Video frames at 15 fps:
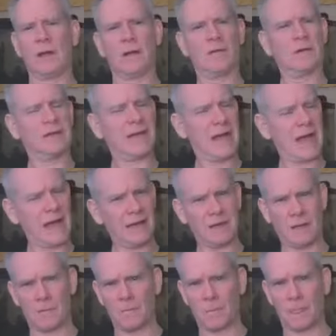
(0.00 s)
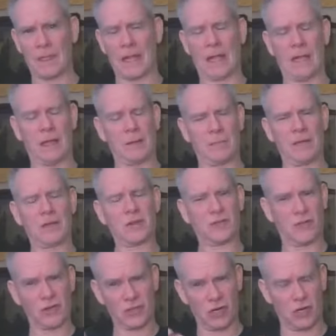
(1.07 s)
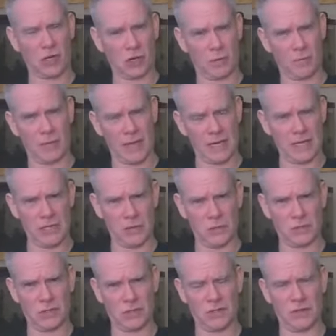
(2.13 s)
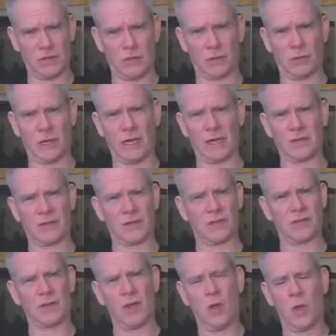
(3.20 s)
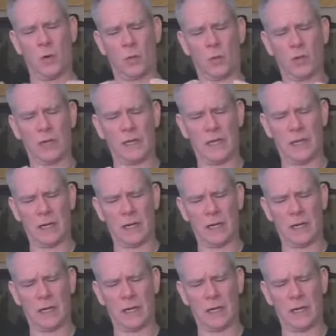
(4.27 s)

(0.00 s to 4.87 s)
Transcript: "Dad, because the term that he uses in the Greek is this really